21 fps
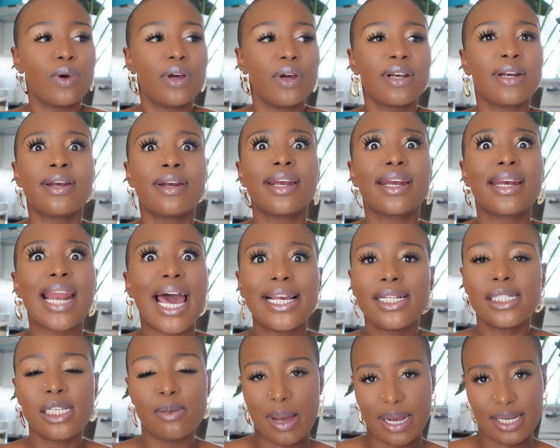
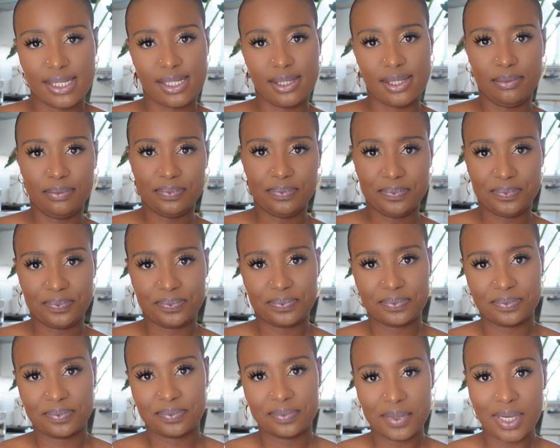90 bucks.
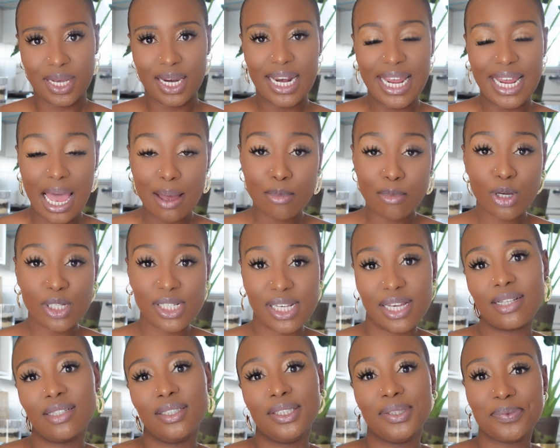Layer
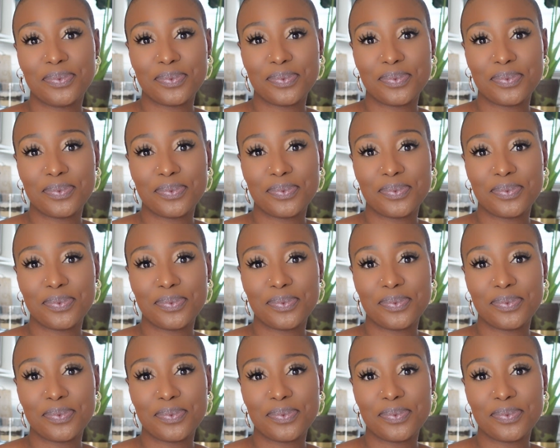mocktail.